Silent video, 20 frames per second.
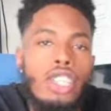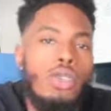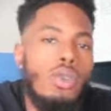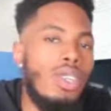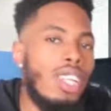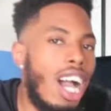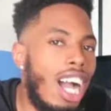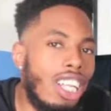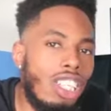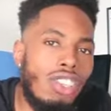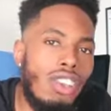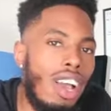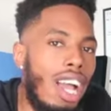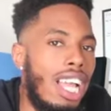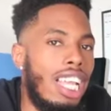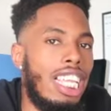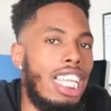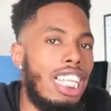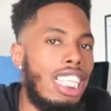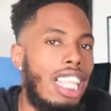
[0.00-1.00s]
Do not
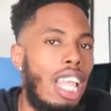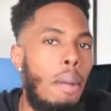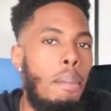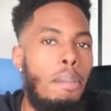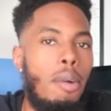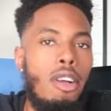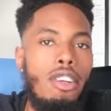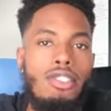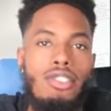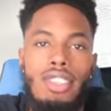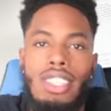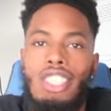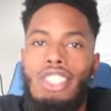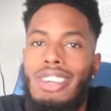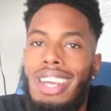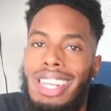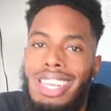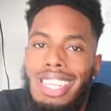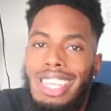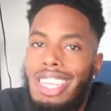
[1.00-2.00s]
try and get that person.
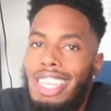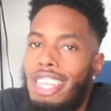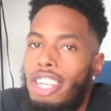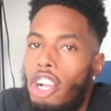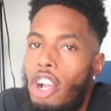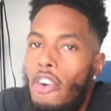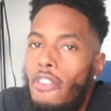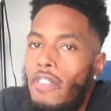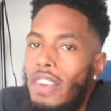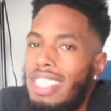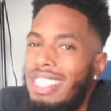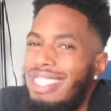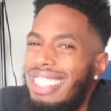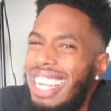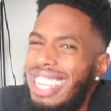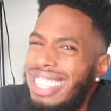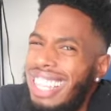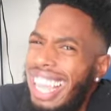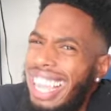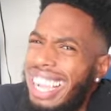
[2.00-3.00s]
Trying to get a girlfriend is
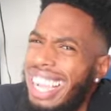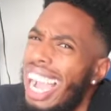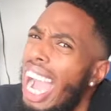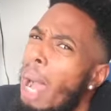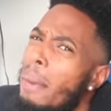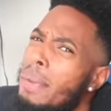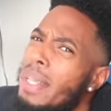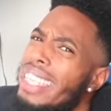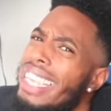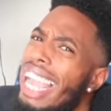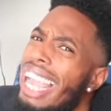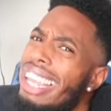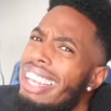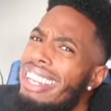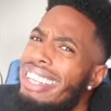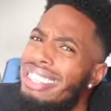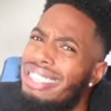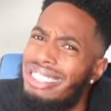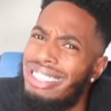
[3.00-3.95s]
not that complicated.